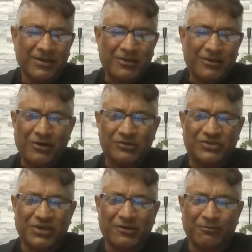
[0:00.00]
young
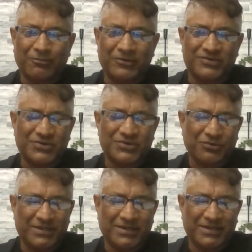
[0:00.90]
gentleman
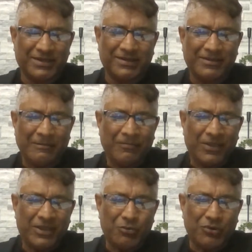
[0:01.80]
surely did.
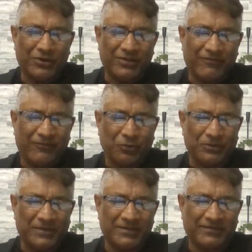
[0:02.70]
He won the
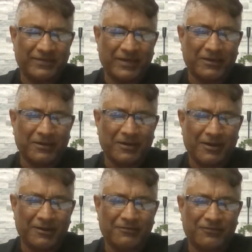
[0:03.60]
14-second
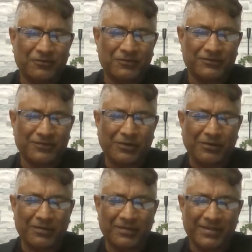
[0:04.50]
class for his
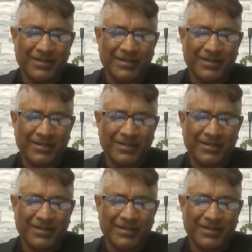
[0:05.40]
uncle.